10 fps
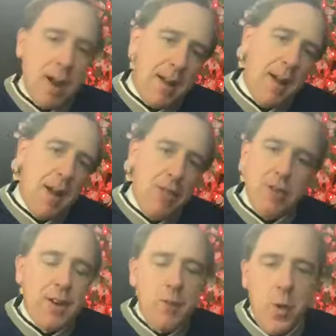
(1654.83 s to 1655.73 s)
By
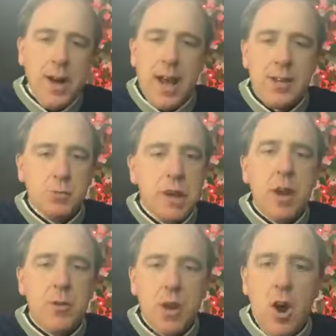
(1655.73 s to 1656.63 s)
three or four days, we
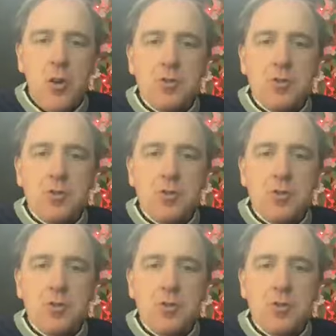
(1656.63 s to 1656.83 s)
don't know.